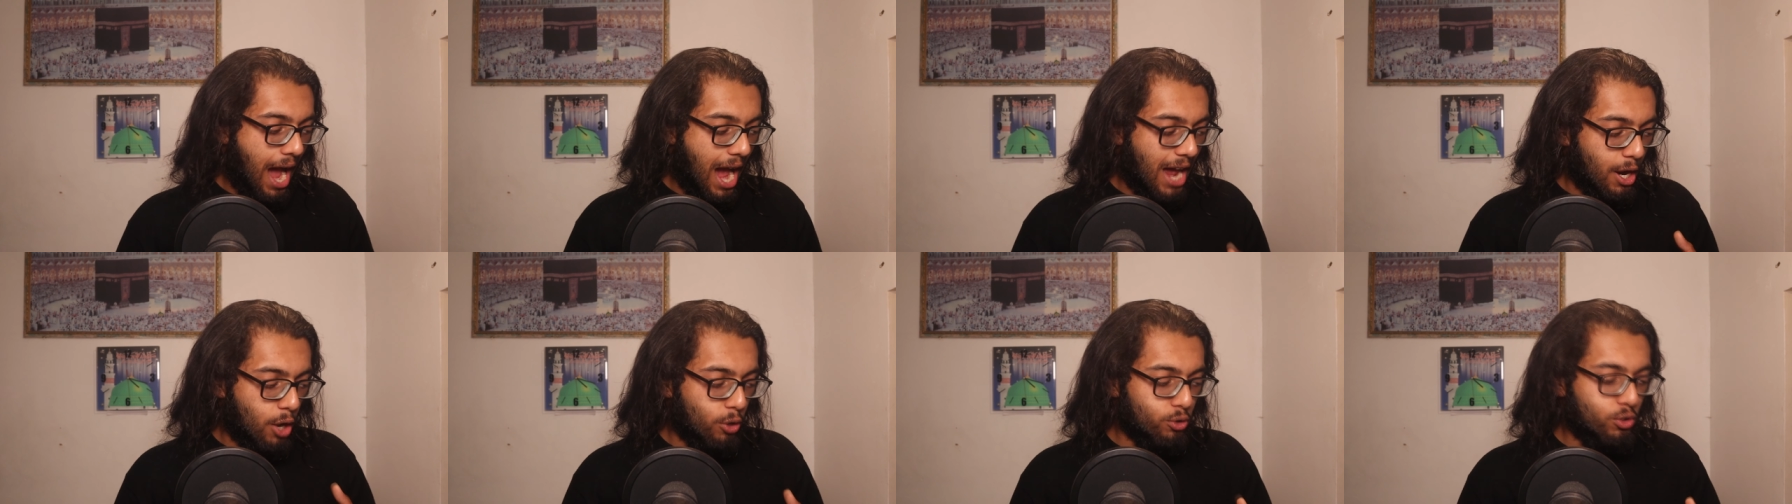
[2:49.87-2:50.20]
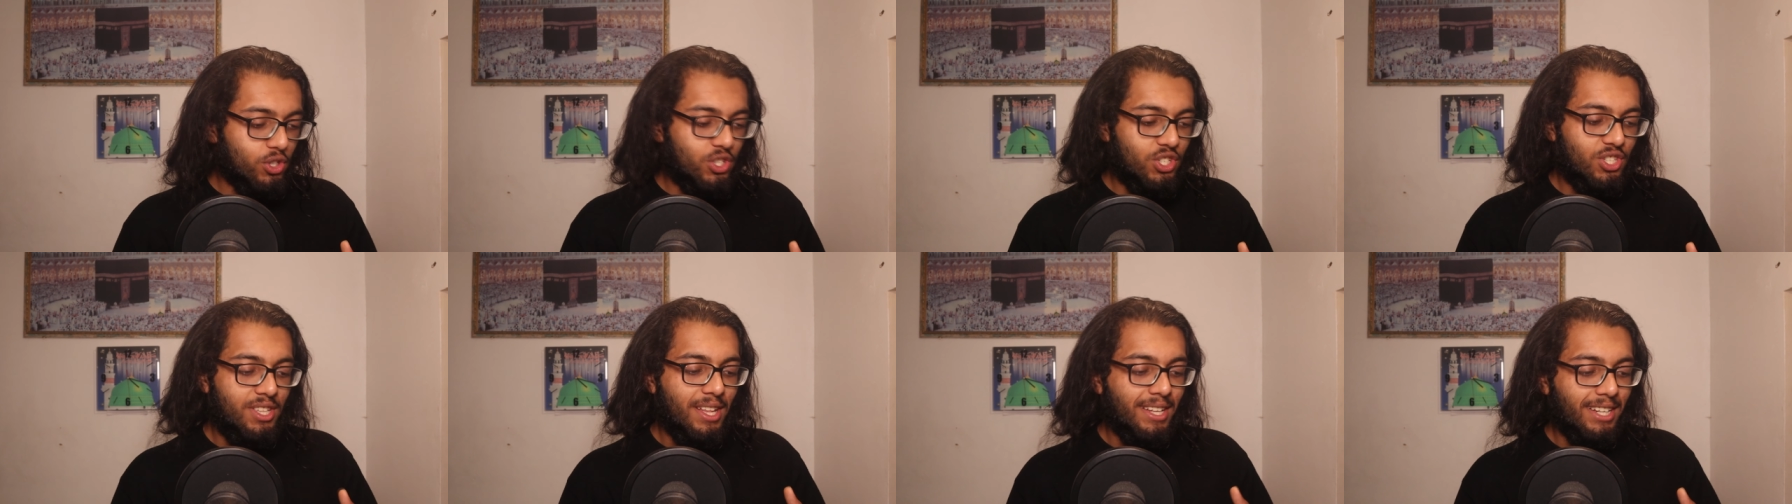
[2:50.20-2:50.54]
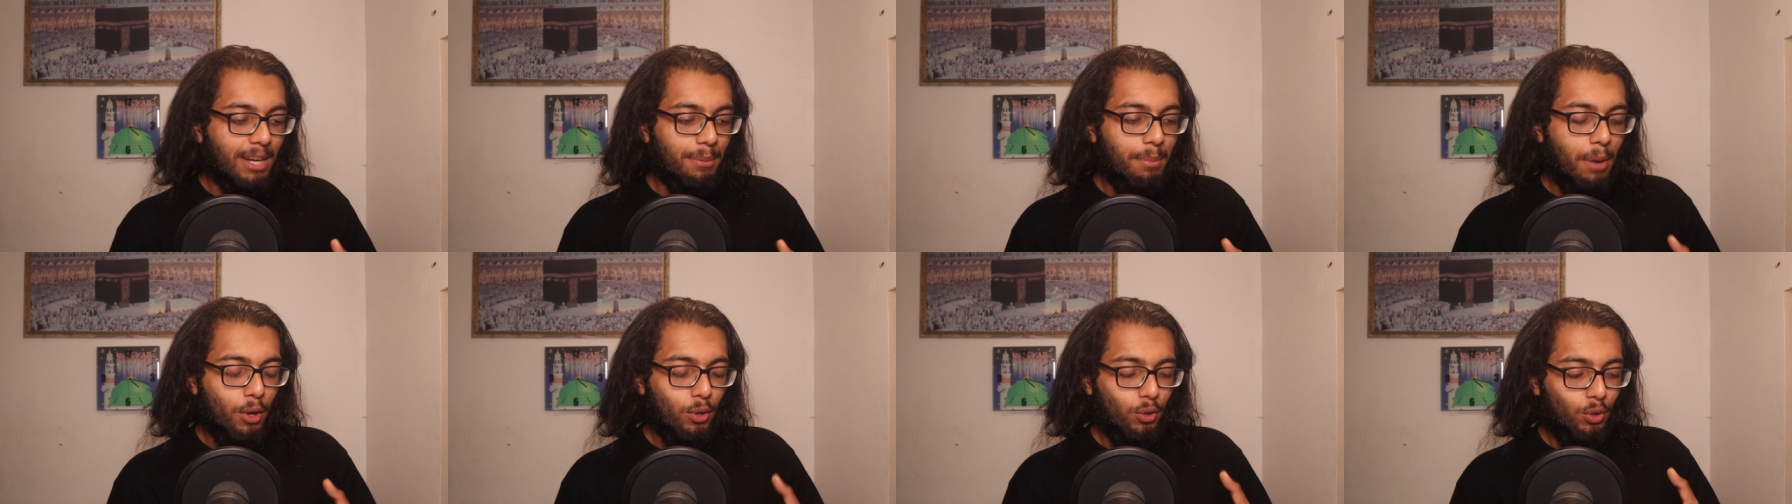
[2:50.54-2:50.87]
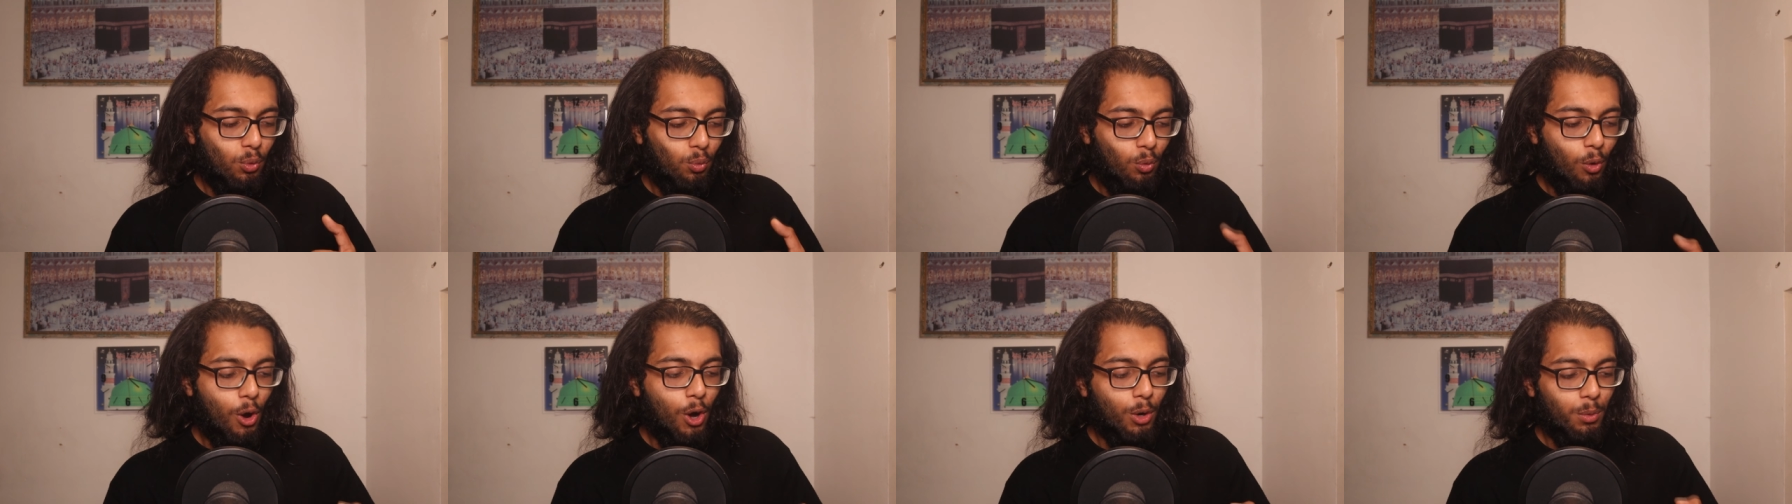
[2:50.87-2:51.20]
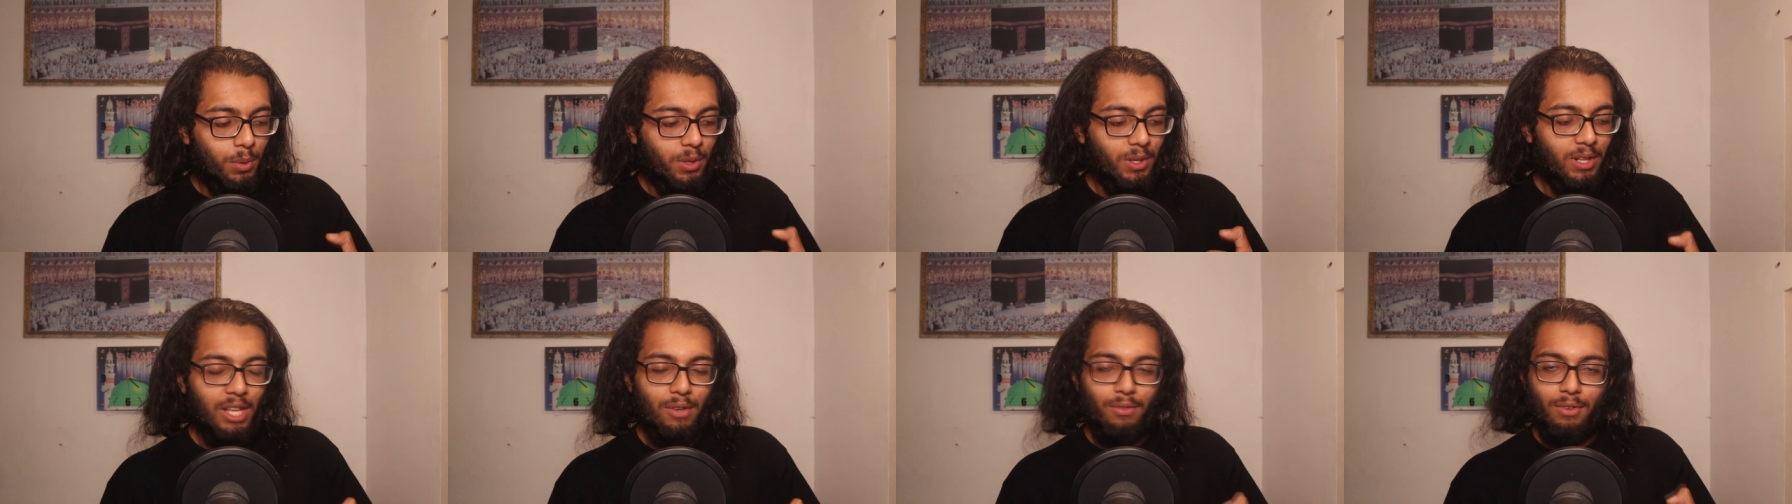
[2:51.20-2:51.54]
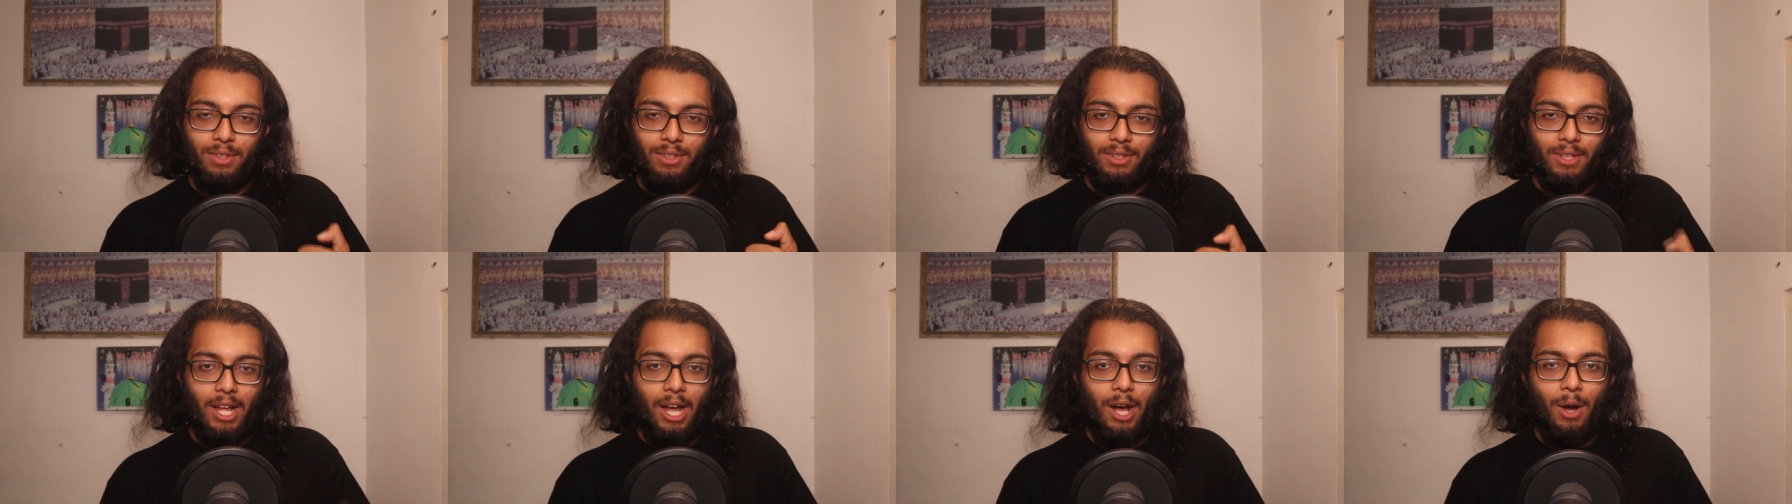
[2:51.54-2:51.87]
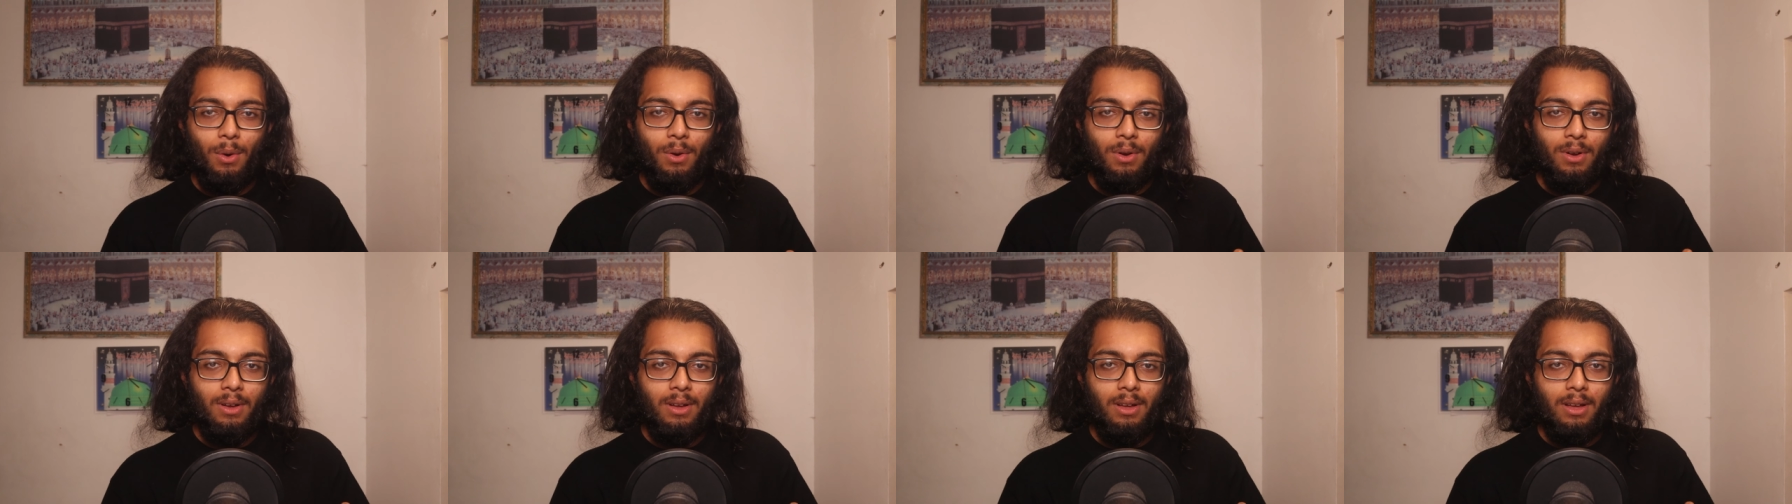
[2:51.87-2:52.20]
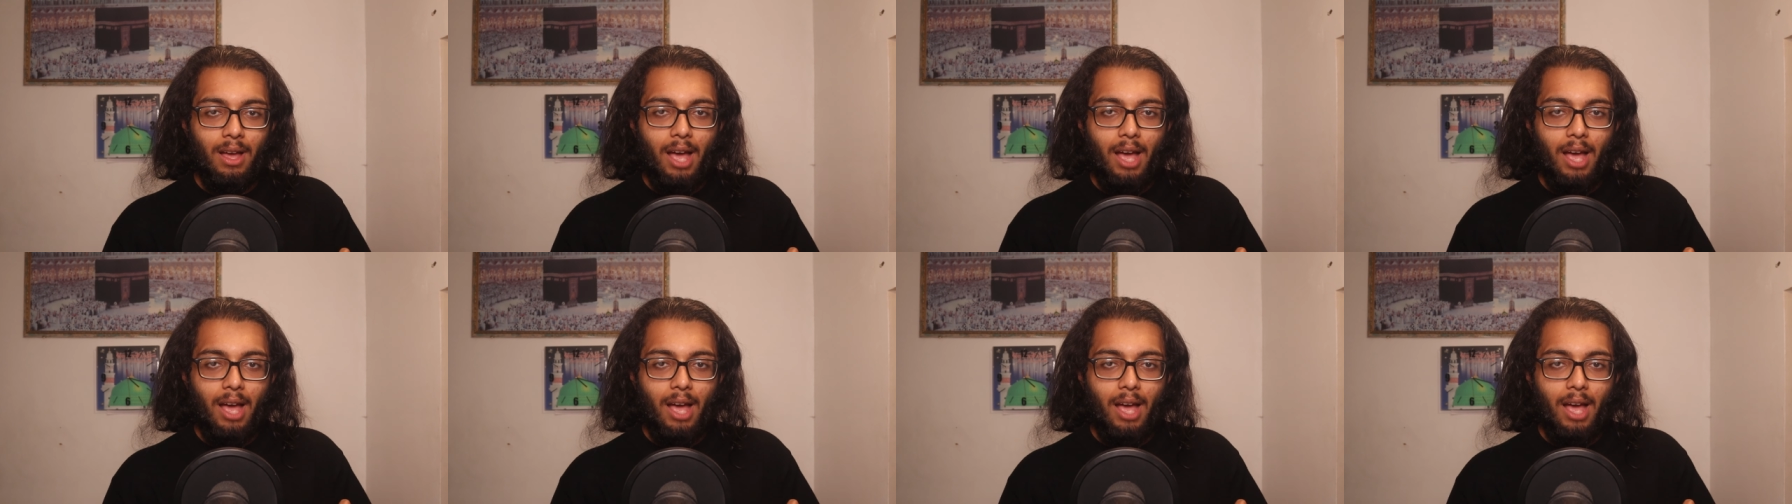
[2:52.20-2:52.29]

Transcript: and I'll just think about the world we live in now,